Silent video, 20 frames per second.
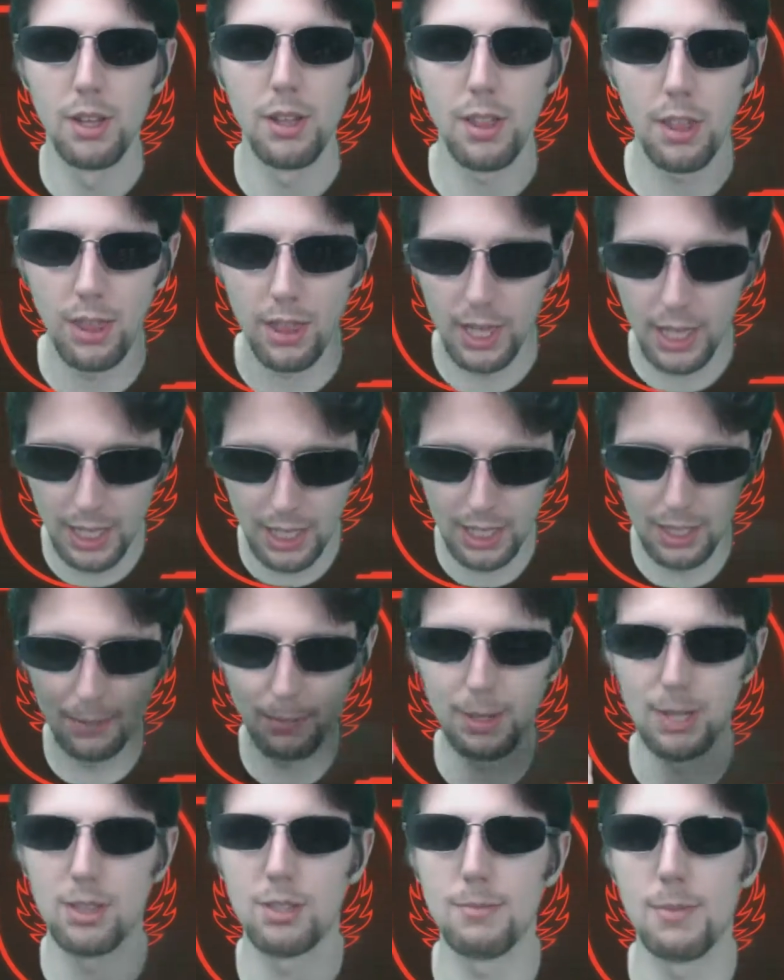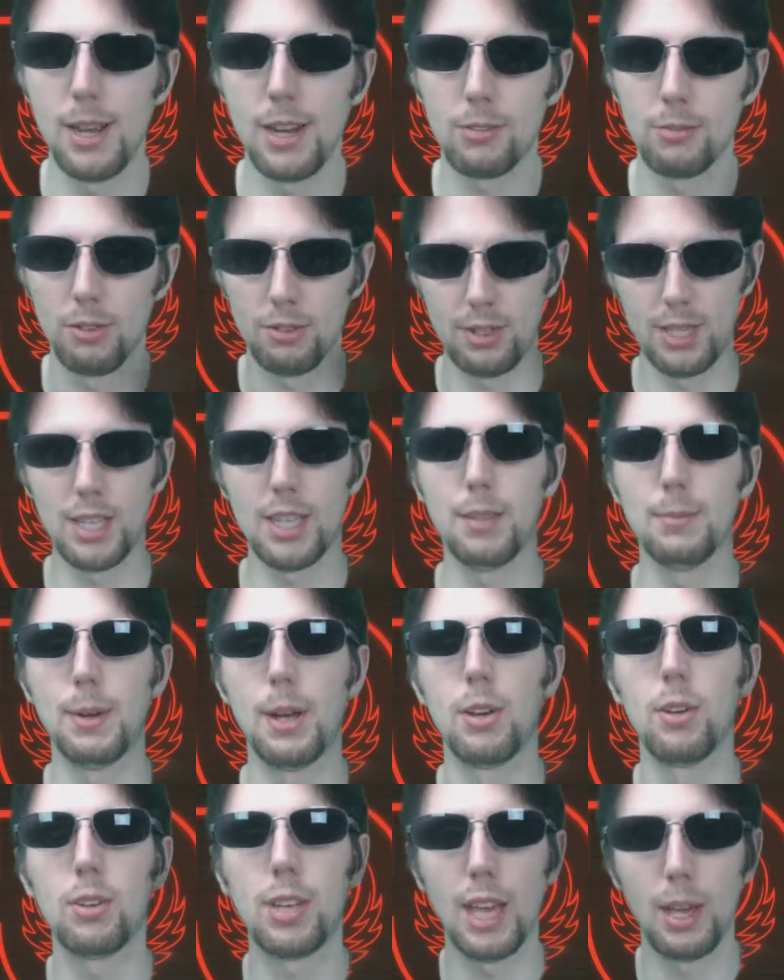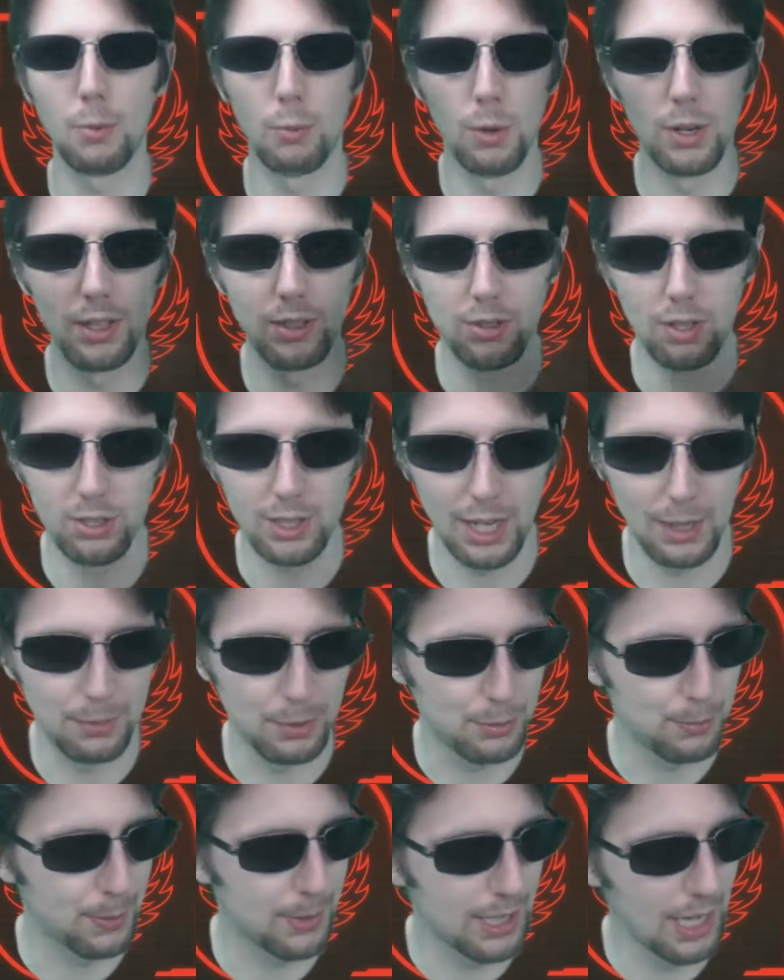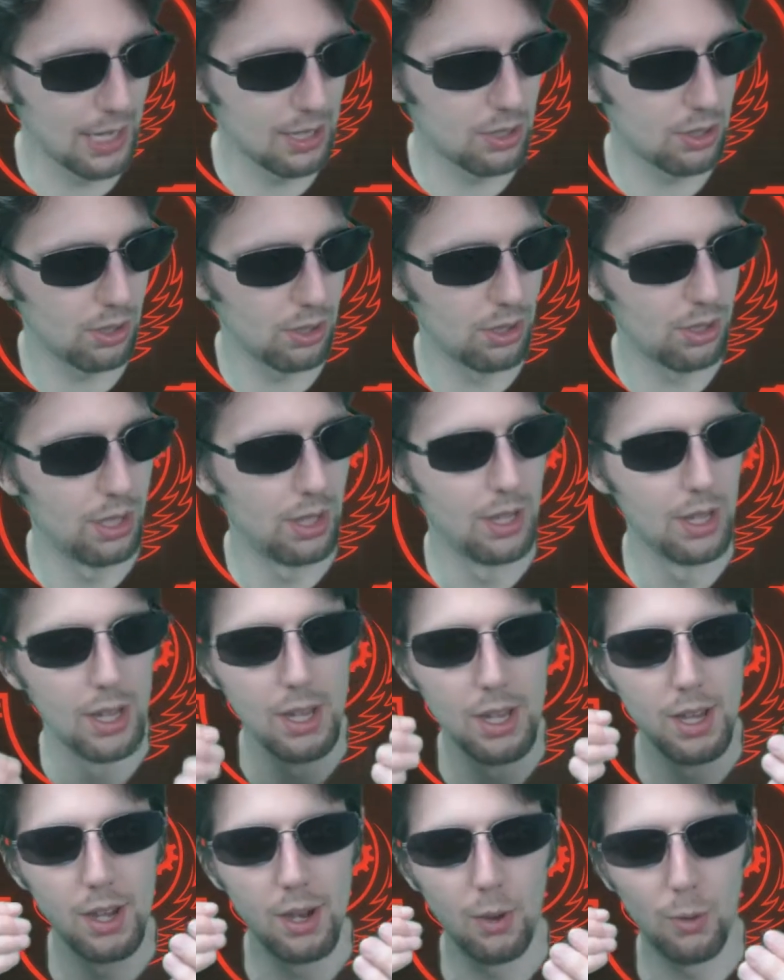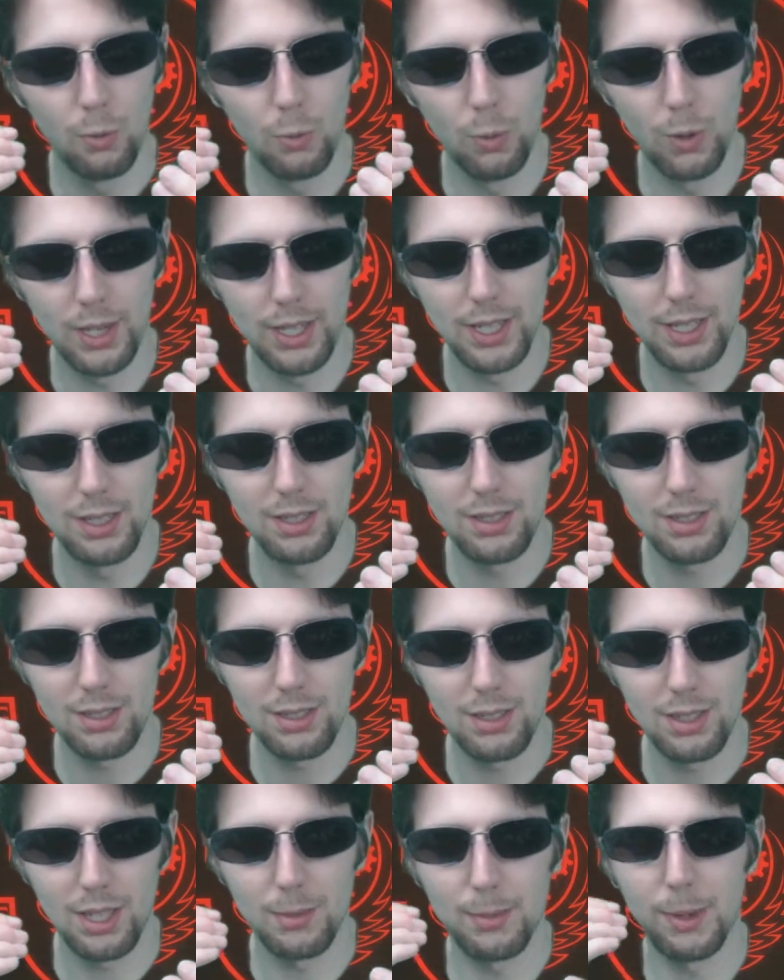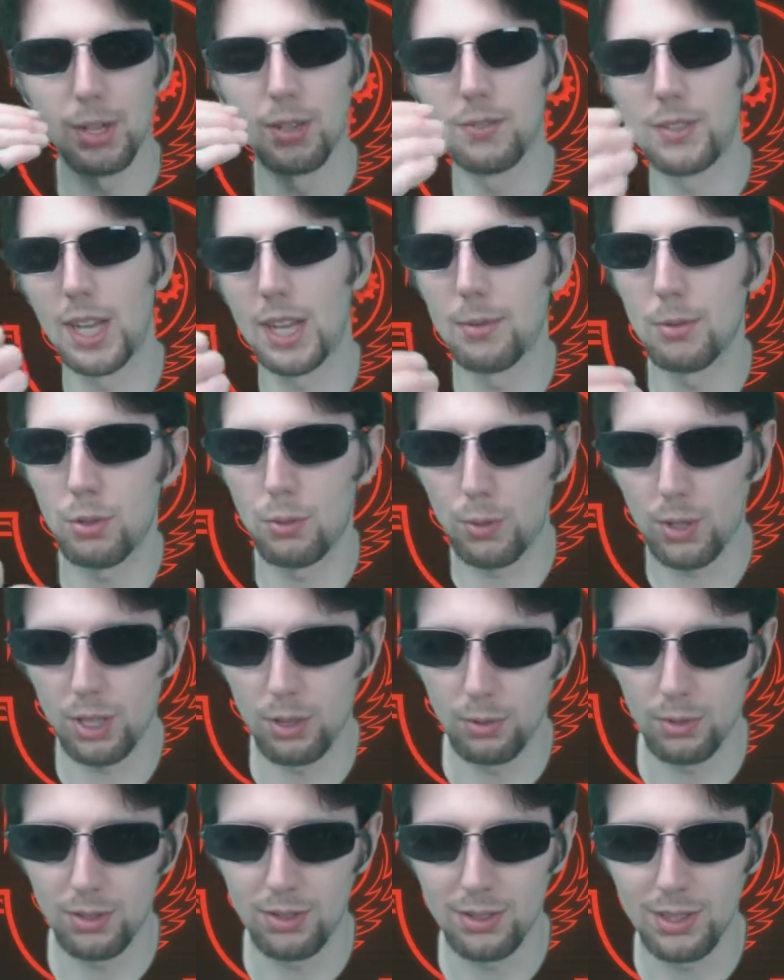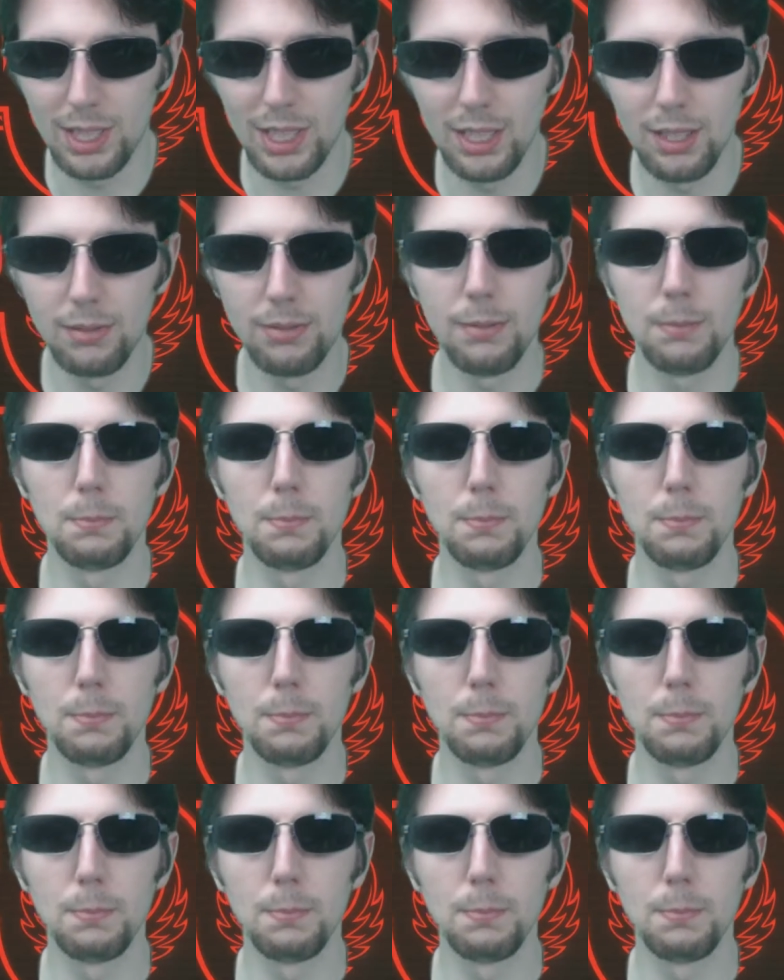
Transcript: thinking about the micro, thinking about, okay, what is our damage potential? What is the amount of damage we're going to receive?